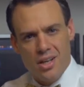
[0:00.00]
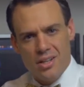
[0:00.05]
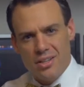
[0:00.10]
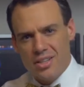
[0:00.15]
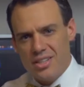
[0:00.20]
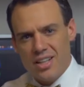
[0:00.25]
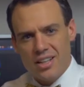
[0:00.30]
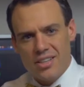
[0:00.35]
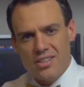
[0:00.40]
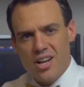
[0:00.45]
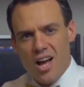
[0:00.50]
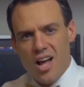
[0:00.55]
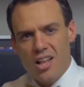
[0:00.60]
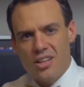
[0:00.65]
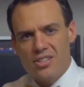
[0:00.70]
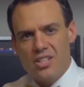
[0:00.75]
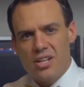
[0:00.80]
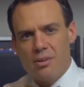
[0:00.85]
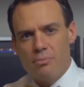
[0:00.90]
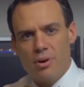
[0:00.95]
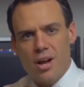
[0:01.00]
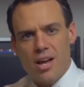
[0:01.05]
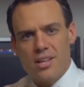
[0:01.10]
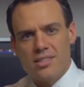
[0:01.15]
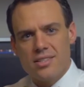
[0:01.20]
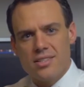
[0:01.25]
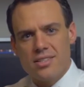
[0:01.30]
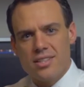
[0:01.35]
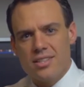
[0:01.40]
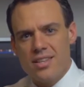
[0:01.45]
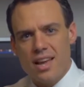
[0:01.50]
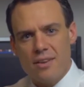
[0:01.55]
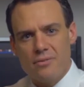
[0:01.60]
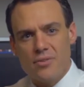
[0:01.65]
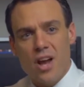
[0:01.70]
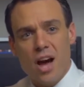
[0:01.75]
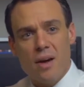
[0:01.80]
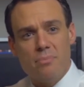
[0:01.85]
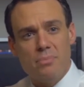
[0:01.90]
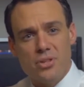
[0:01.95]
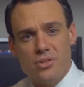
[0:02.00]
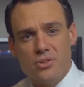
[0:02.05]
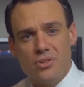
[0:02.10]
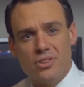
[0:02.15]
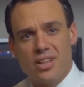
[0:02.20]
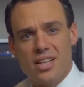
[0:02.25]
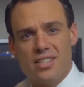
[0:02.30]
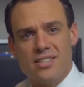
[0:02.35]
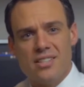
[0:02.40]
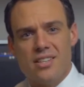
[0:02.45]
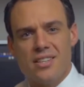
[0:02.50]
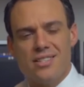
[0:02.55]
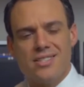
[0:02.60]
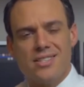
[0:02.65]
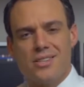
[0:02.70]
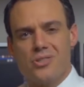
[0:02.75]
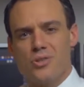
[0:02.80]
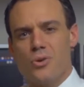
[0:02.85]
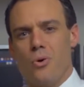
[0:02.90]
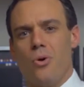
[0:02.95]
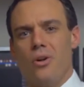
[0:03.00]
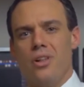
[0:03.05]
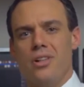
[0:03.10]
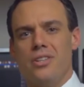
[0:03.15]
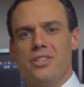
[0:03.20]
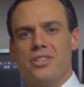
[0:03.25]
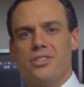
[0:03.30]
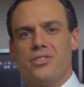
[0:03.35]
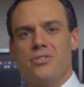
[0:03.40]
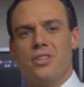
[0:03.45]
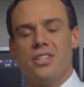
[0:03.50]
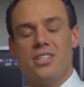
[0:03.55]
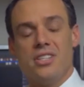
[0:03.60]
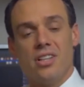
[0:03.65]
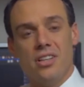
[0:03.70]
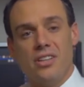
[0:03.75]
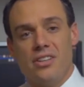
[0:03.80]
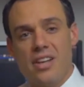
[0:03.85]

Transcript: The technology and processes have not been utilized in the essential oil industry until